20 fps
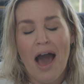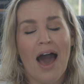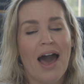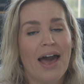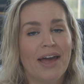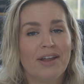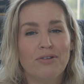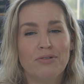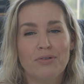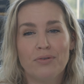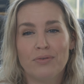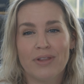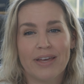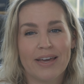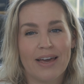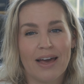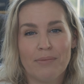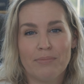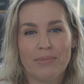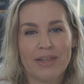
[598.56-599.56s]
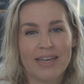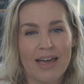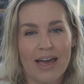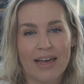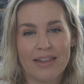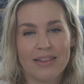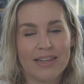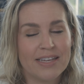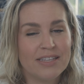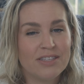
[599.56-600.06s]
I don't know, like I
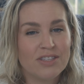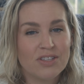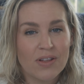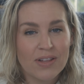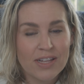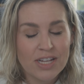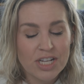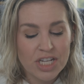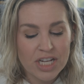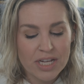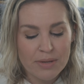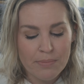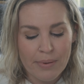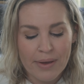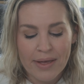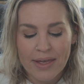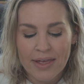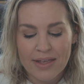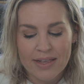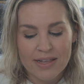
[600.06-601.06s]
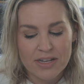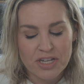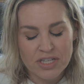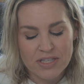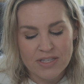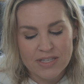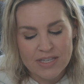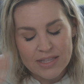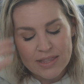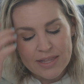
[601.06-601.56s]
like Stology, but
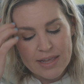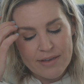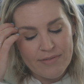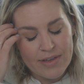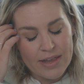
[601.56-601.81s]
just to live